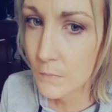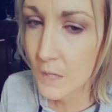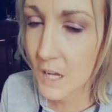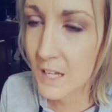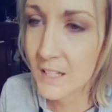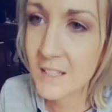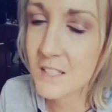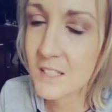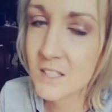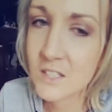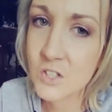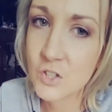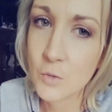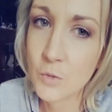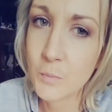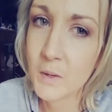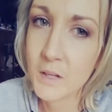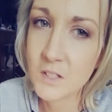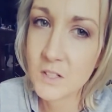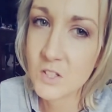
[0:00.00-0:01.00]
And this is
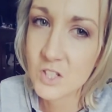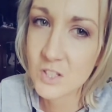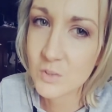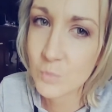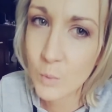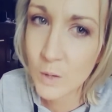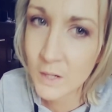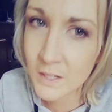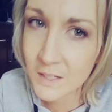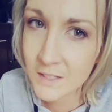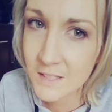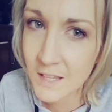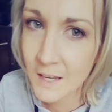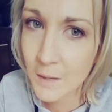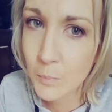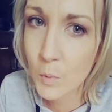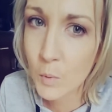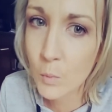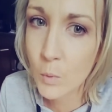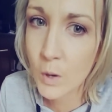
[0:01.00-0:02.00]
stupid. It's just one
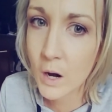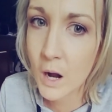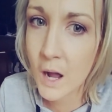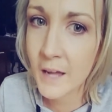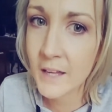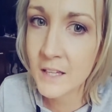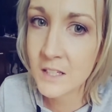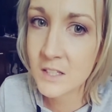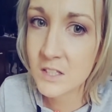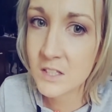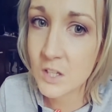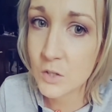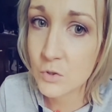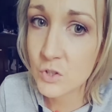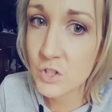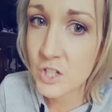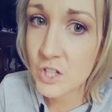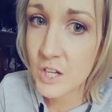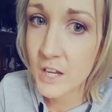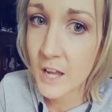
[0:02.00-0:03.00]
example where I
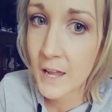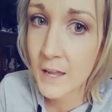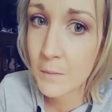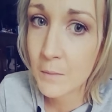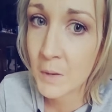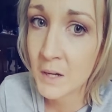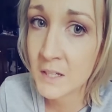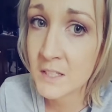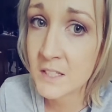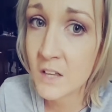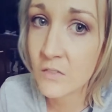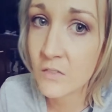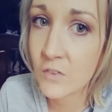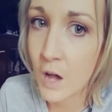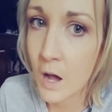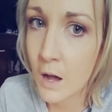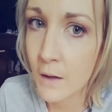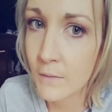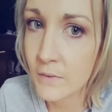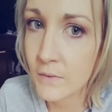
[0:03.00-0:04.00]
associate my
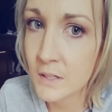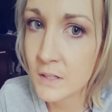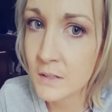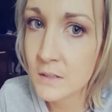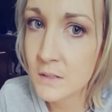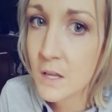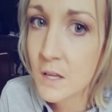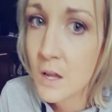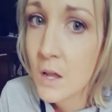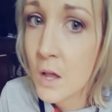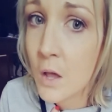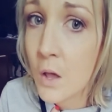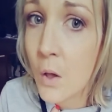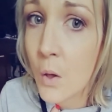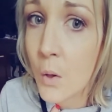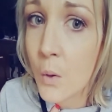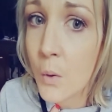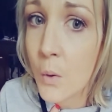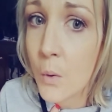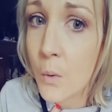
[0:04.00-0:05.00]
self-confidence
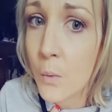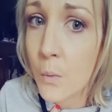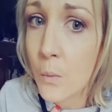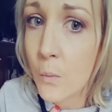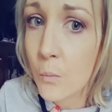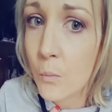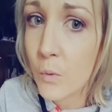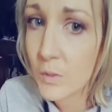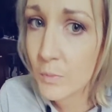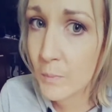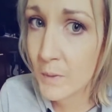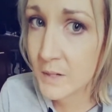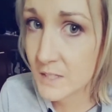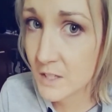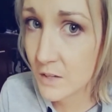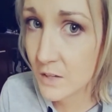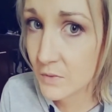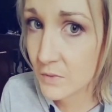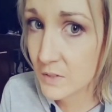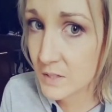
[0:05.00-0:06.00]
with my
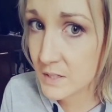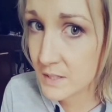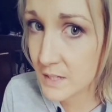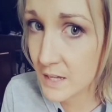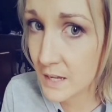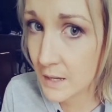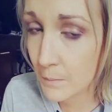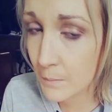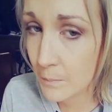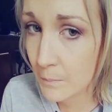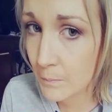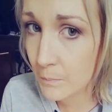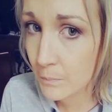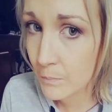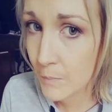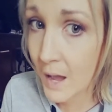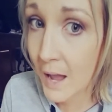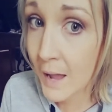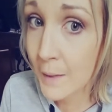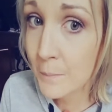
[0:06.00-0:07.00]
self-esteem.
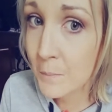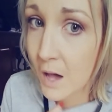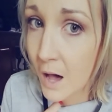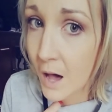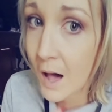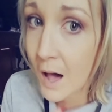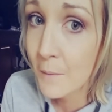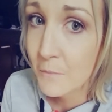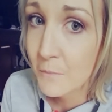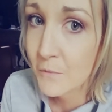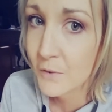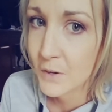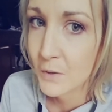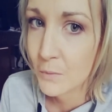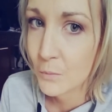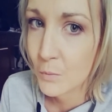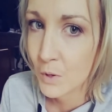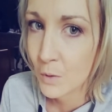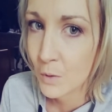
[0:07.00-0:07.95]
I'm confident when